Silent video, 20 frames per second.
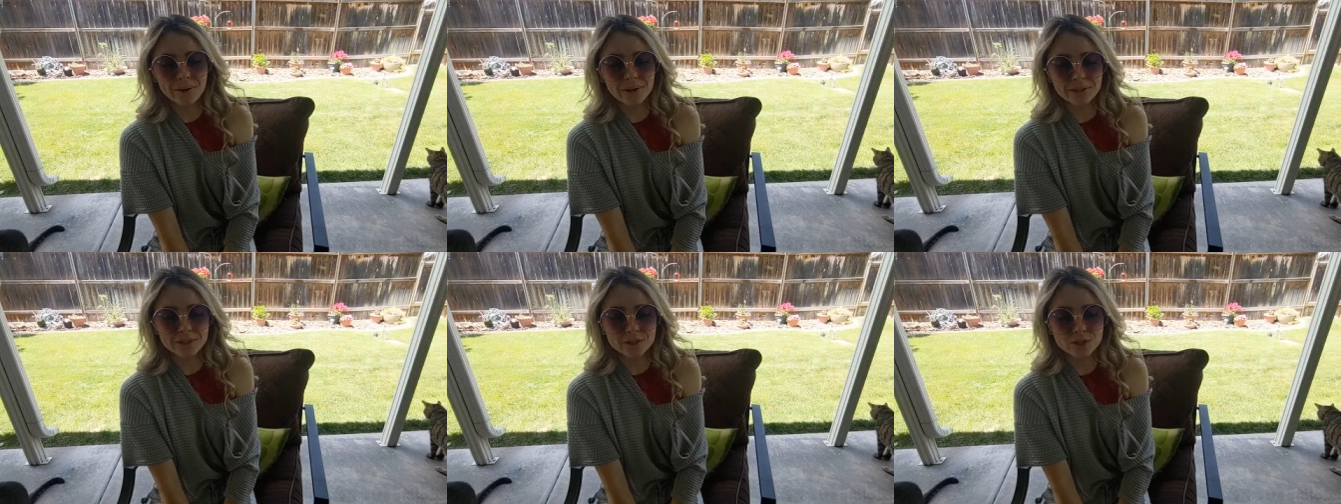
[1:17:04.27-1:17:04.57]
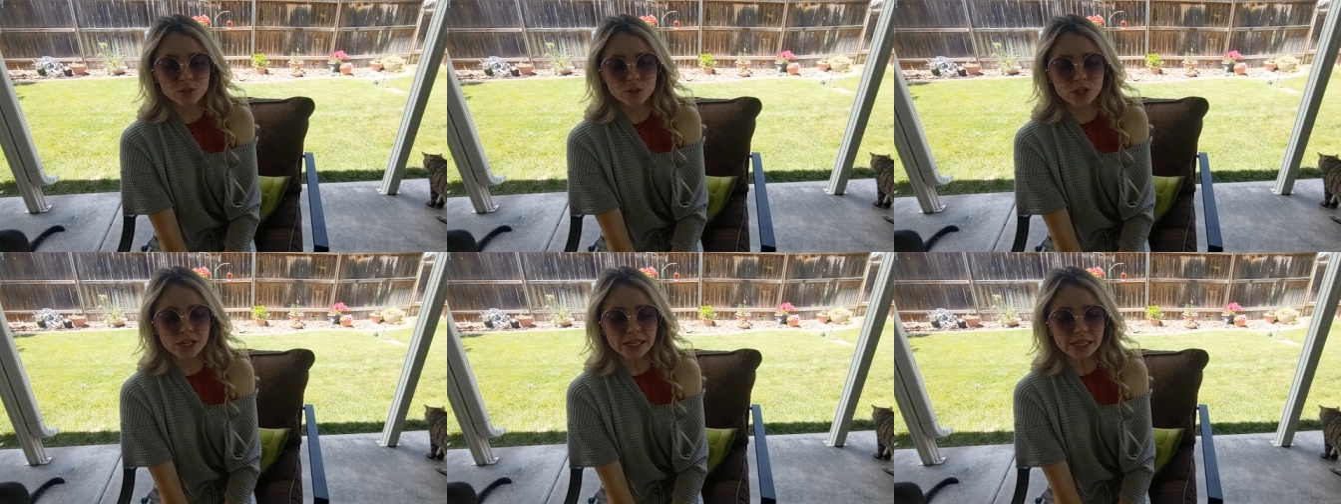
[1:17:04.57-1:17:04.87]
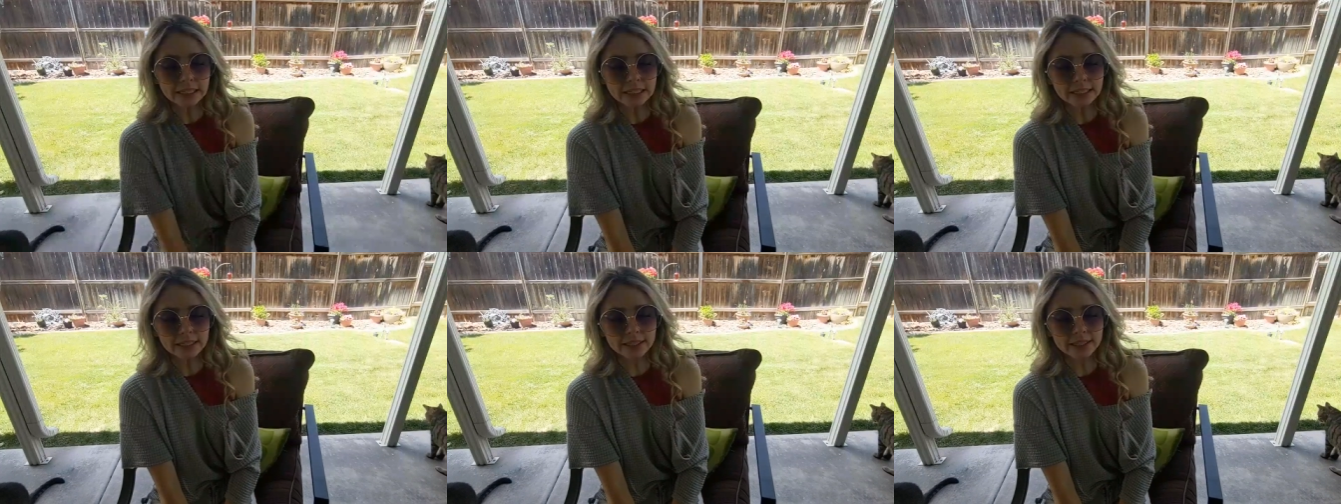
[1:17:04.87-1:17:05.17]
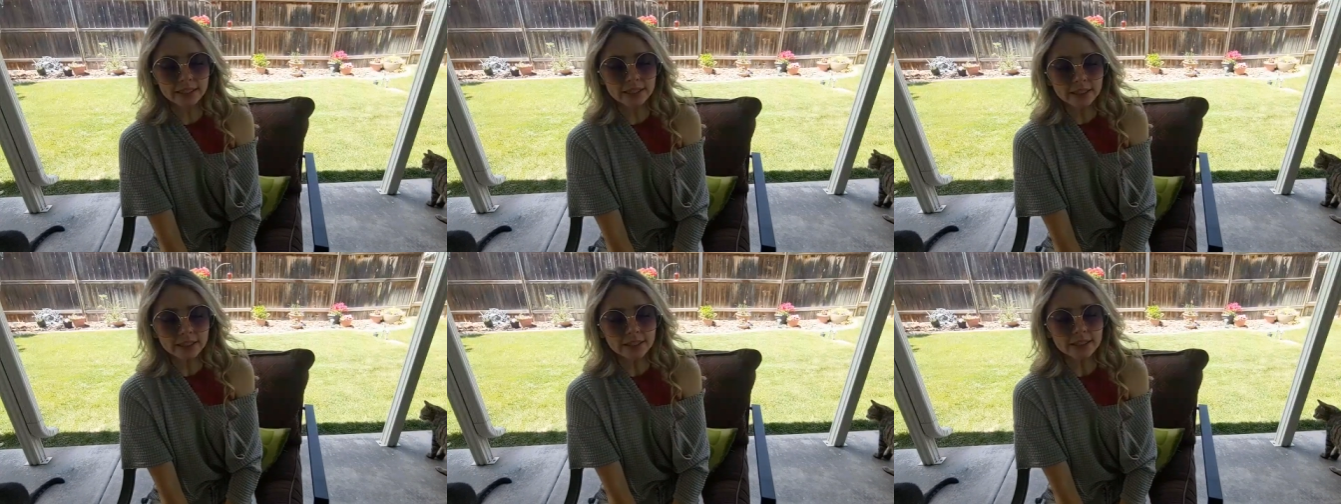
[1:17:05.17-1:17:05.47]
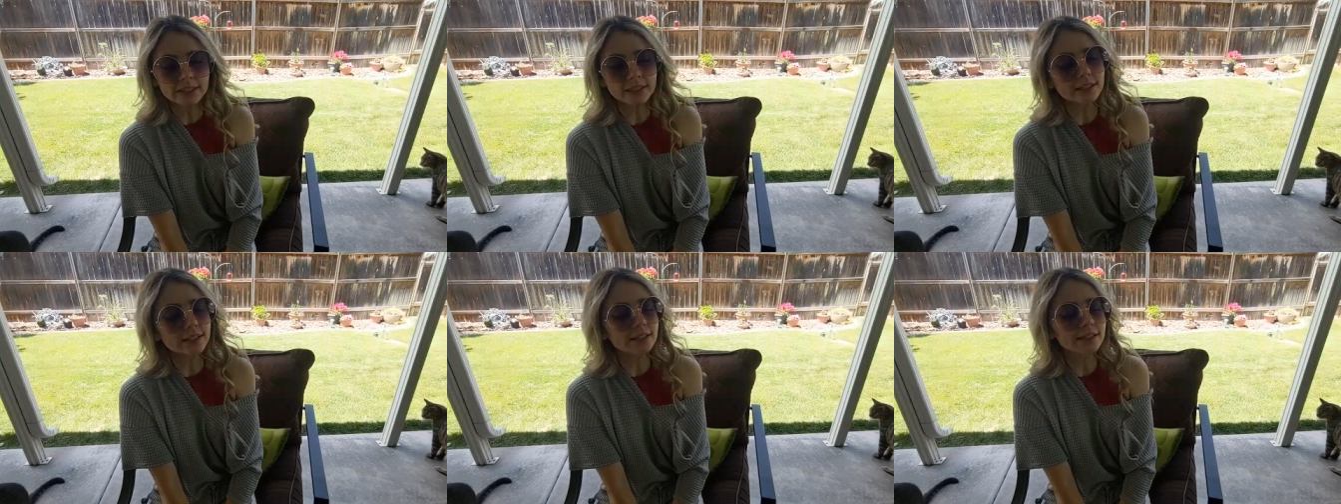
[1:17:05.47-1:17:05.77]

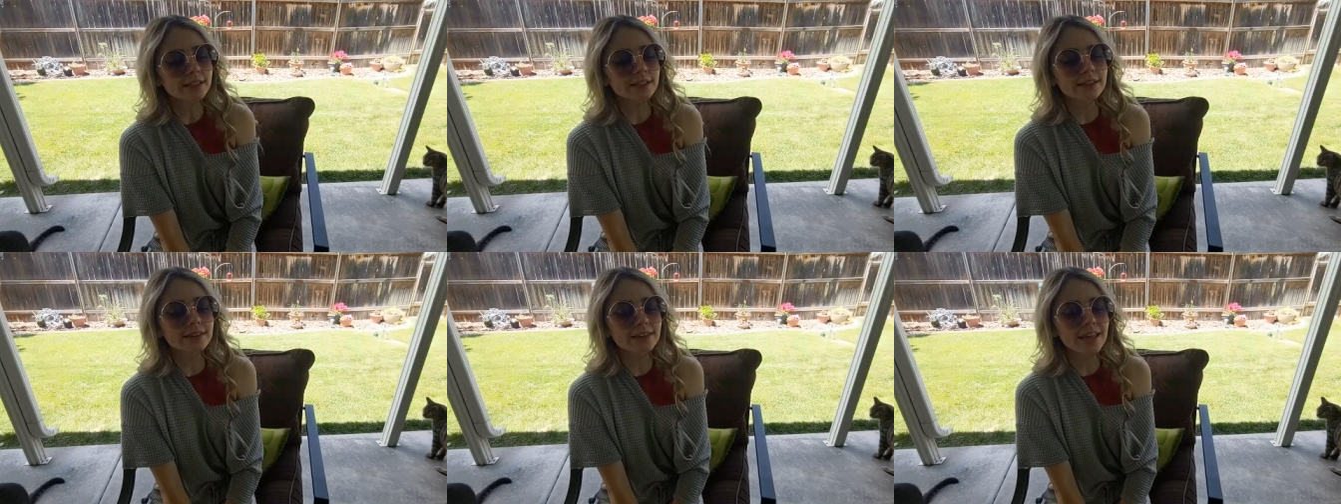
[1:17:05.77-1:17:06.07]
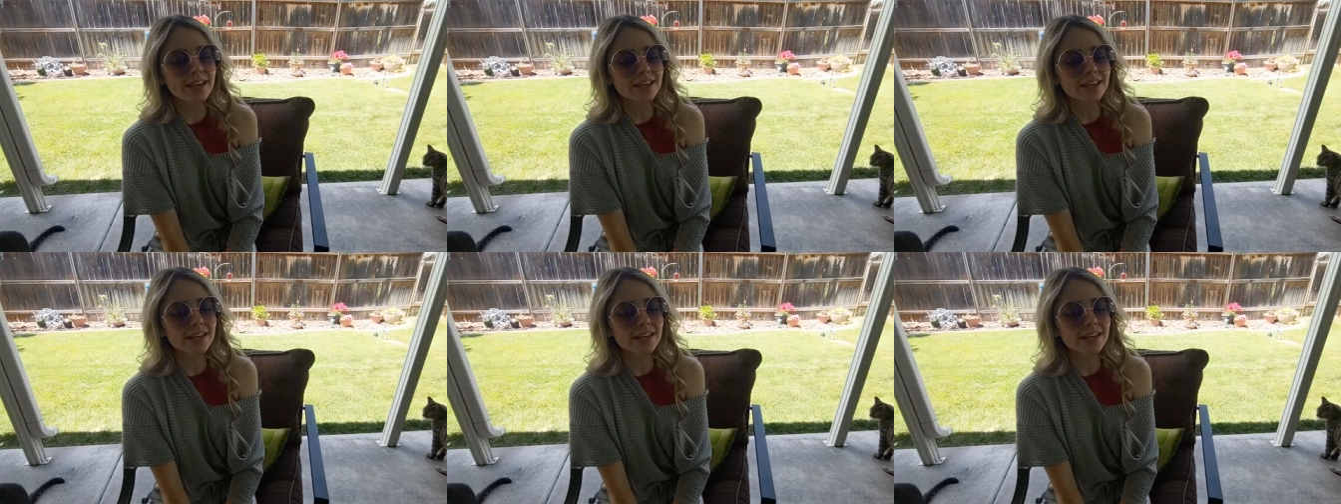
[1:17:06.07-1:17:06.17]
Beastie!